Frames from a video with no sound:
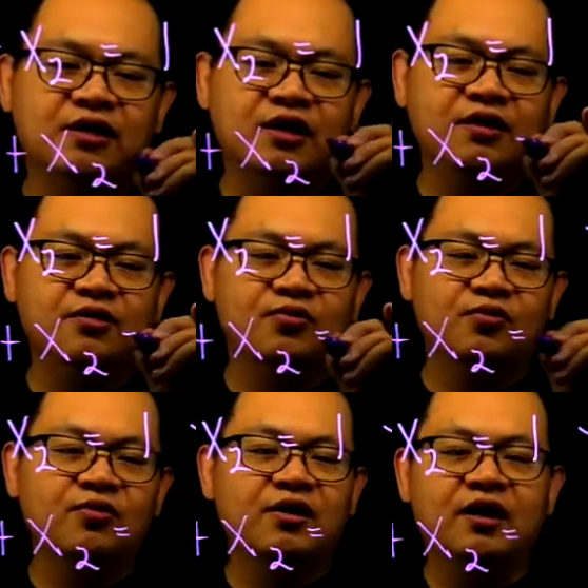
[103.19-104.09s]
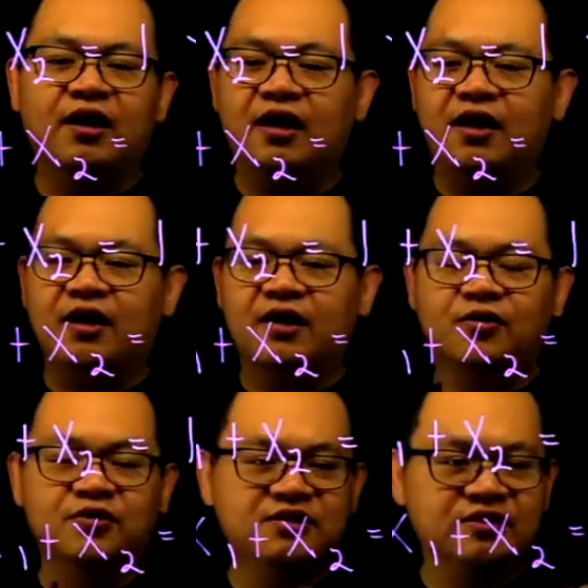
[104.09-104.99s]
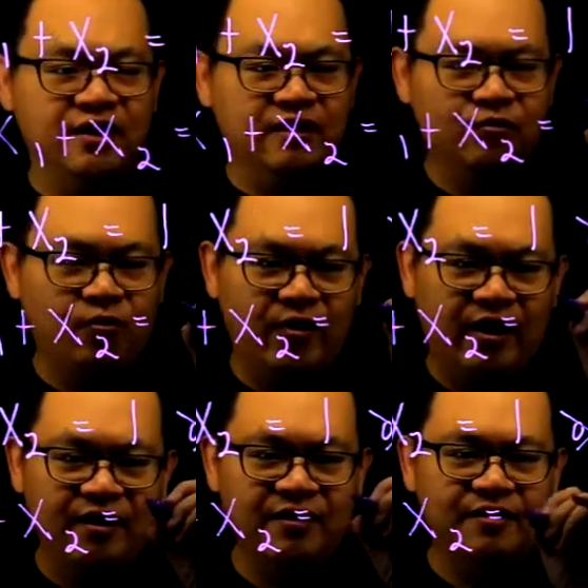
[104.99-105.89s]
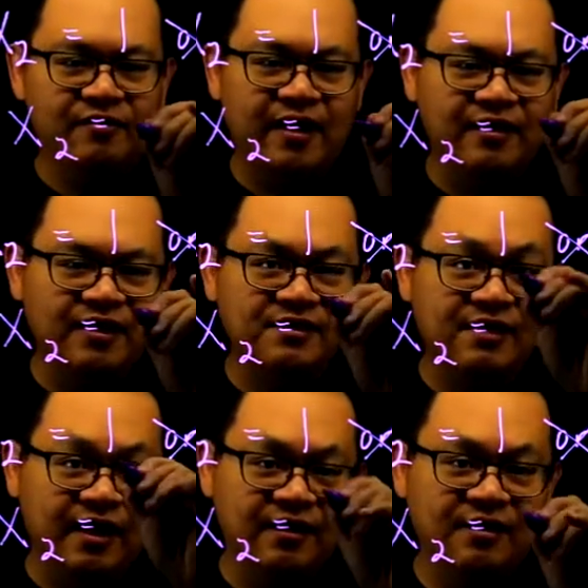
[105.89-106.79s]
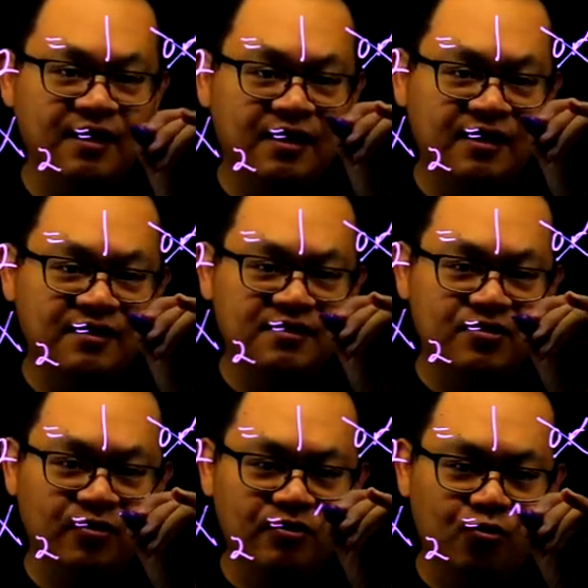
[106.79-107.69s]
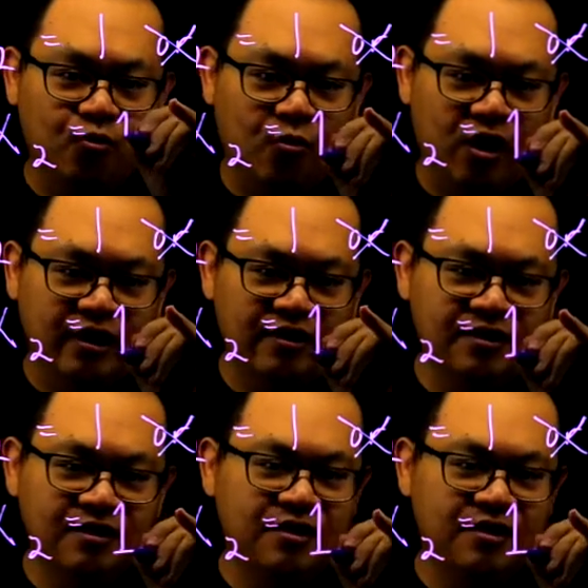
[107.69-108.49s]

into a constraint where the right-hand side is equal to 1,